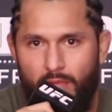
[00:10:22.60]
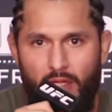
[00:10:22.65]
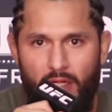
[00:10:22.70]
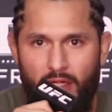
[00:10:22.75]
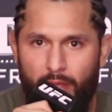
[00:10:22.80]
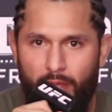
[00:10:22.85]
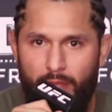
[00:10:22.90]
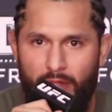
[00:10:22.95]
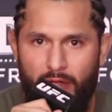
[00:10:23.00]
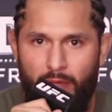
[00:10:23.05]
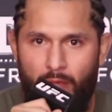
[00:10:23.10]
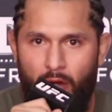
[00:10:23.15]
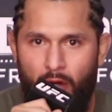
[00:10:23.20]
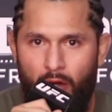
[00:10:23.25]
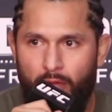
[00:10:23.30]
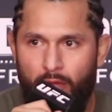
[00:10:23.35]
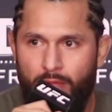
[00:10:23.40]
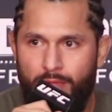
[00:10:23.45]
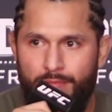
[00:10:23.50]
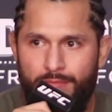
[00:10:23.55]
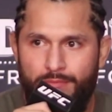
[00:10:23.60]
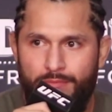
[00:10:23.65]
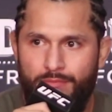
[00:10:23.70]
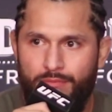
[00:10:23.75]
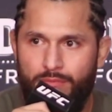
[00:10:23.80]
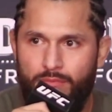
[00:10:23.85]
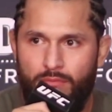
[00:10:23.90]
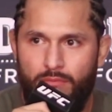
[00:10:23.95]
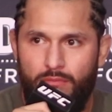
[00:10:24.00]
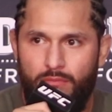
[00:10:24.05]
It could be tomorrow.
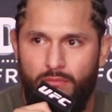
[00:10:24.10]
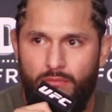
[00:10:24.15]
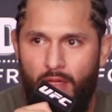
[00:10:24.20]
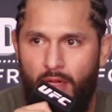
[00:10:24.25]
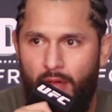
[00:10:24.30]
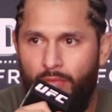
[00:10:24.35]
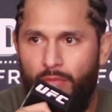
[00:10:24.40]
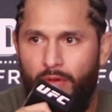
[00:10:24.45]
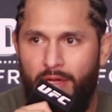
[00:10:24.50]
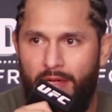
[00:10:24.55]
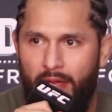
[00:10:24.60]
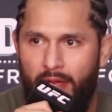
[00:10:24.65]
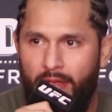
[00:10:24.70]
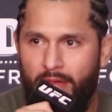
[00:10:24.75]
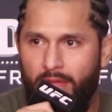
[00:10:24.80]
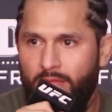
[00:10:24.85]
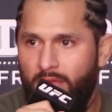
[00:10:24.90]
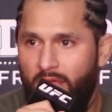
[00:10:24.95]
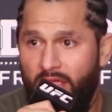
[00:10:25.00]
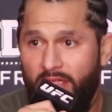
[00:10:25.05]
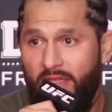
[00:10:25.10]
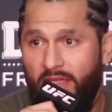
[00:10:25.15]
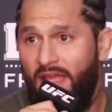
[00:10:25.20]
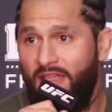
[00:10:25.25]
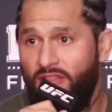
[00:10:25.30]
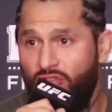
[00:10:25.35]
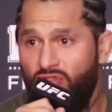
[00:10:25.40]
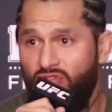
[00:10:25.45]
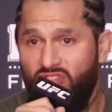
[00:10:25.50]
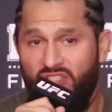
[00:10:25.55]
I'm ready.
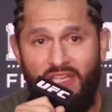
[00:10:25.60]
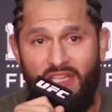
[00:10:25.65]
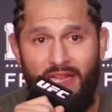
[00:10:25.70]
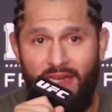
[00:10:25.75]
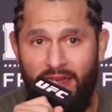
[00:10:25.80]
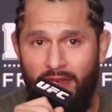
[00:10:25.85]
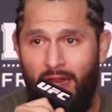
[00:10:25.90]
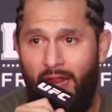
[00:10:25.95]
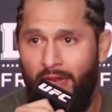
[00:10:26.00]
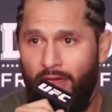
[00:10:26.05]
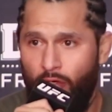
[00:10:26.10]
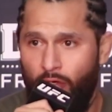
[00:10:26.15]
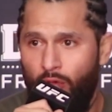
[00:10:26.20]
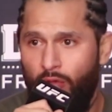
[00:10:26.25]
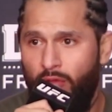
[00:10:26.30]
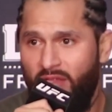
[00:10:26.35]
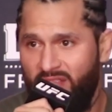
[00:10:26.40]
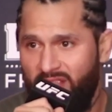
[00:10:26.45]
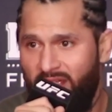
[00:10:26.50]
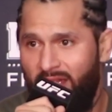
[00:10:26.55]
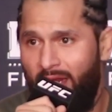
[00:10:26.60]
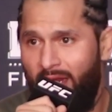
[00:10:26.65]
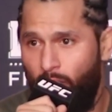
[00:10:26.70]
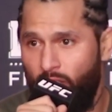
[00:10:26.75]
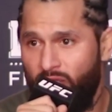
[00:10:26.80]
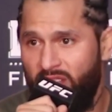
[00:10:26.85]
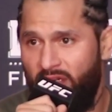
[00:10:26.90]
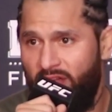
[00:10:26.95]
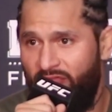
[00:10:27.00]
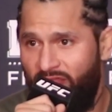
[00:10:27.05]
I know they said I
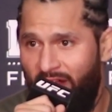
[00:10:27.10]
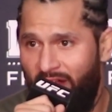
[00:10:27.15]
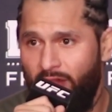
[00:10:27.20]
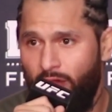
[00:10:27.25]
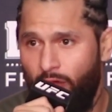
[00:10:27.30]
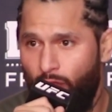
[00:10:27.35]
was in a fight.